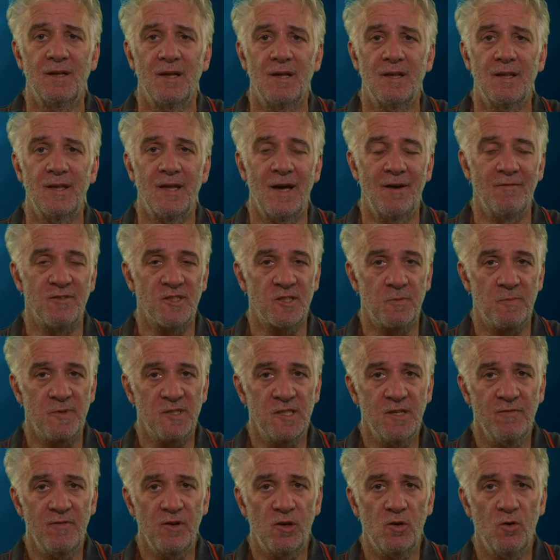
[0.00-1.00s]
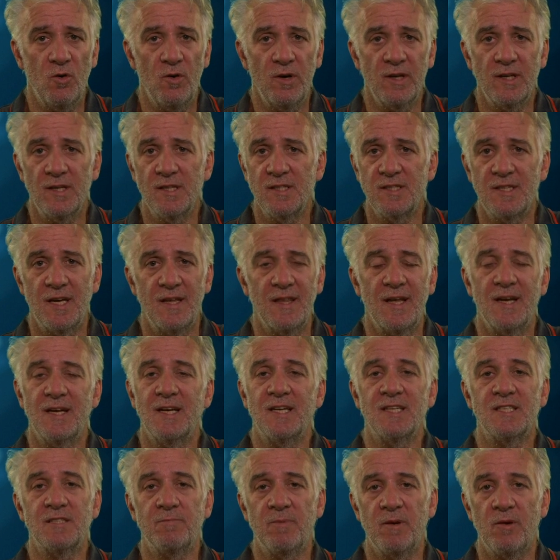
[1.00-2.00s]
they have a specific audience and they
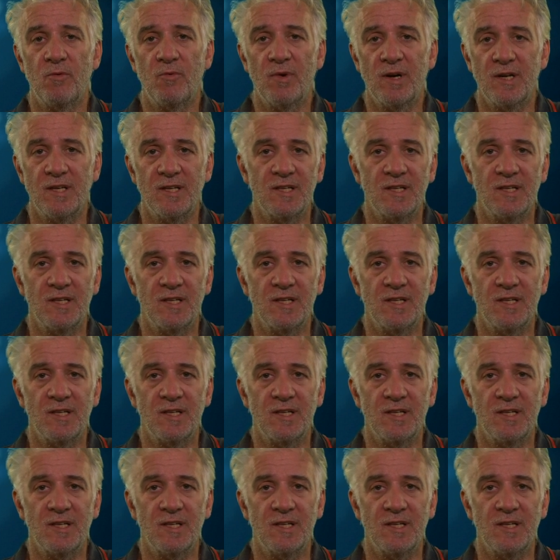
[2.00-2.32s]
need to be written